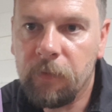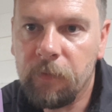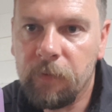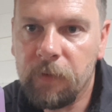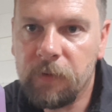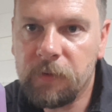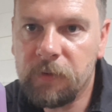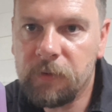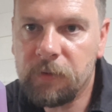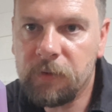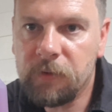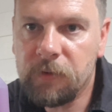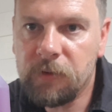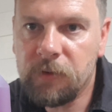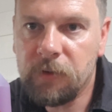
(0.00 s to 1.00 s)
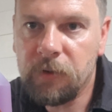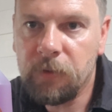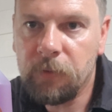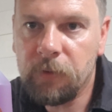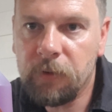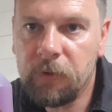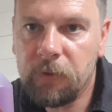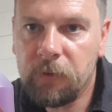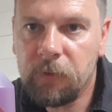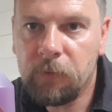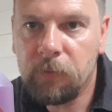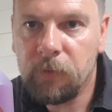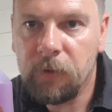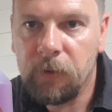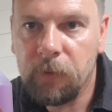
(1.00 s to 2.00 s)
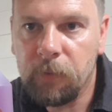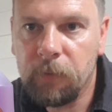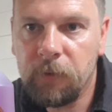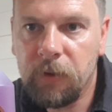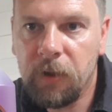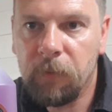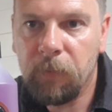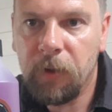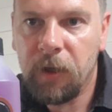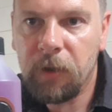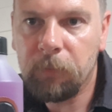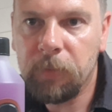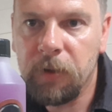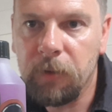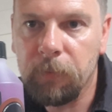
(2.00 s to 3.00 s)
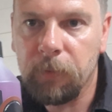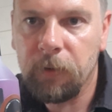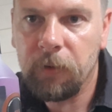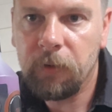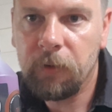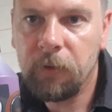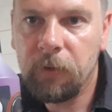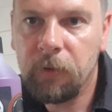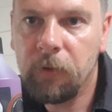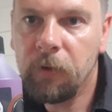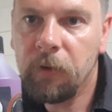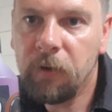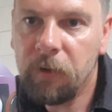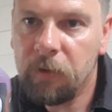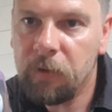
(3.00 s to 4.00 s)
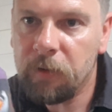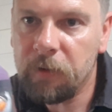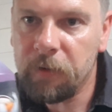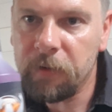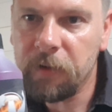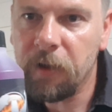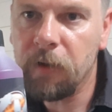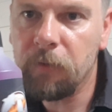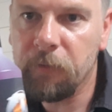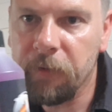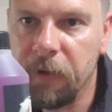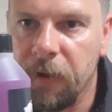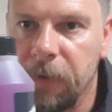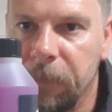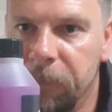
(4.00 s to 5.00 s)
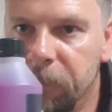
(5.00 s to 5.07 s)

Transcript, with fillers: this is the tuna, krill and black pepper. Look at the colour of that.